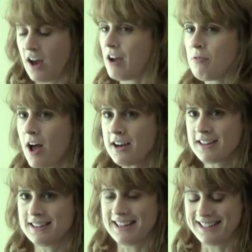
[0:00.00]

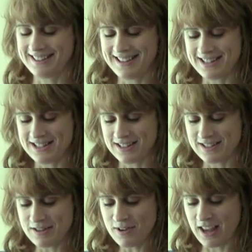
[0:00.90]
Ironically, these
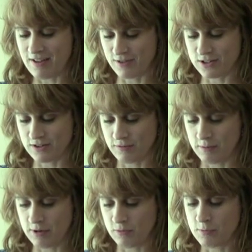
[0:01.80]
civic efforts of
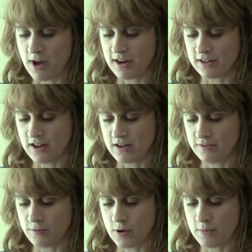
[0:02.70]
women were modeled on a
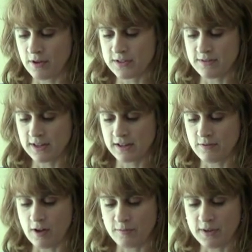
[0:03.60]
form of civic
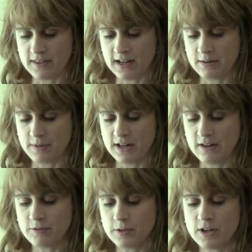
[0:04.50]
involvement that had been
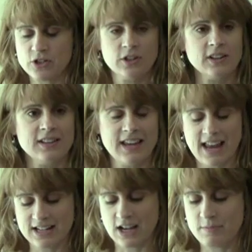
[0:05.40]
influential in the
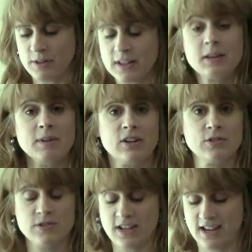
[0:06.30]
anti-polygamy
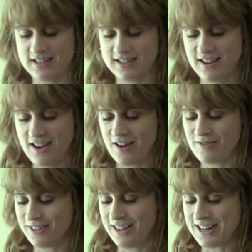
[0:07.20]
crusades
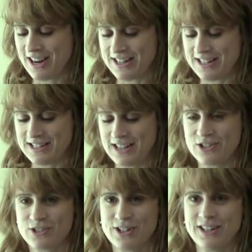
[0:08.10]
of the late 19th
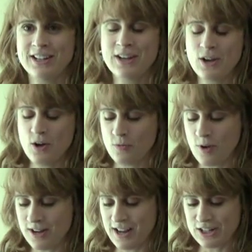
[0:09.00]
century.
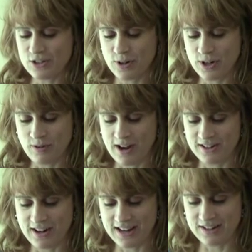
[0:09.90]
One editorial
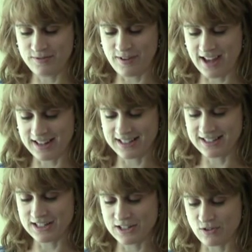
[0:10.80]
writer had in fact
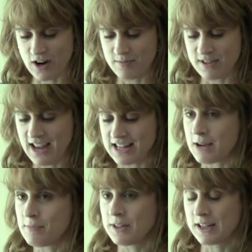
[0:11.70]
described the
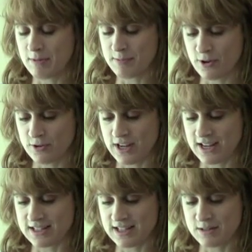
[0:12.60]
anti-polygamy
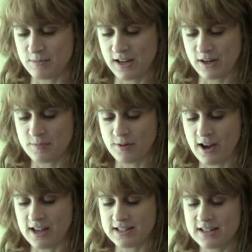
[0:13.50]
protests as being
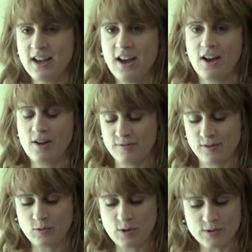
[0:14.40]
comprised of,
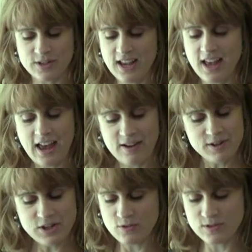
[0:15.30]
quote,
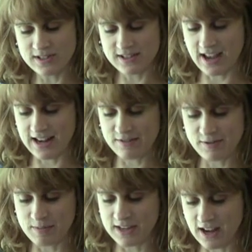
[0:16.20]
every known society
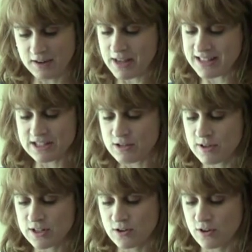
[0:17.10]
from the Young Men's
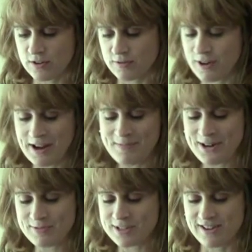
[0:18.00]
Sewing Circle of
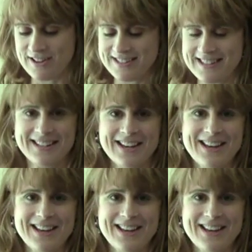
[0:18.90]
Cranberry, Wisconsin,